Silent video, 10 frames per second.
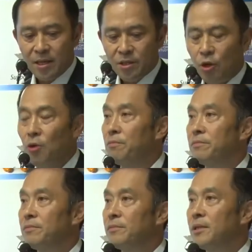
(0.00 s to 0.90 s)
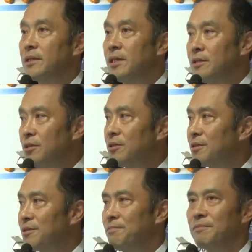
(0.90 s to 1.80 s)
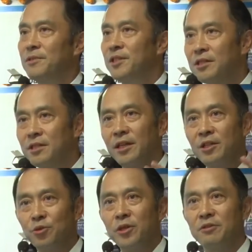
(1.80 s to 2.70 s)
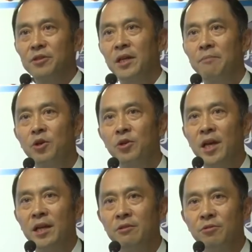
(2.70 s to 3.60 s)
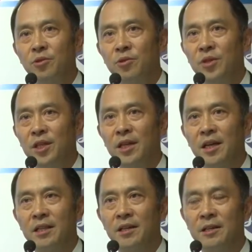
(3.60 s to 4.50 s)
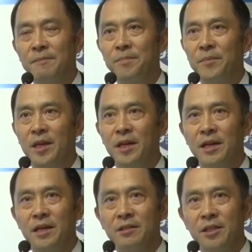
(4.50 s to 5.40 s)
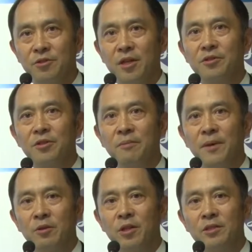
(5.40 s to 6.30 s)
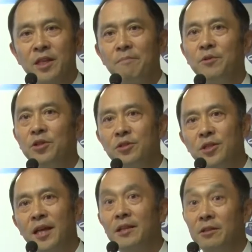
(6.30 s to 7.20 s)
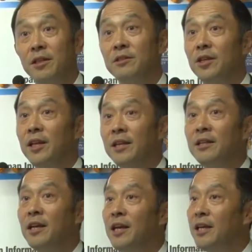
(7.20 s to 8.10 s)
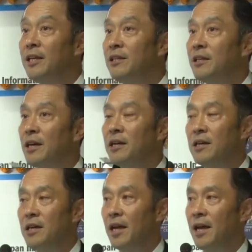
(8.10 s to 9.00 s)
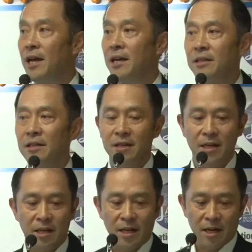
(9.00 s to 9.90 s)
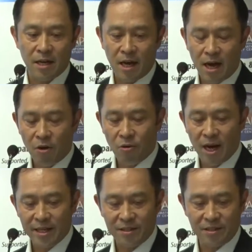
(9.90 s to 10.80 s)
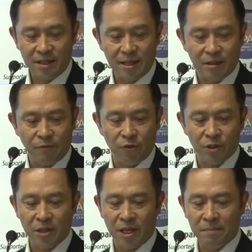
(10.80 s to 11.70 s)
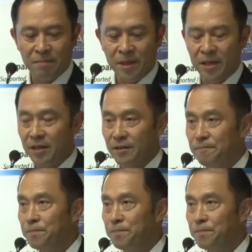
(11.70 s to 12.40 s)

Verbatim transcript: So this is just the introduction. I'm going to get into the, uh, the uh, discussion about the Japanese entities in India and uh, how I see it for the time being.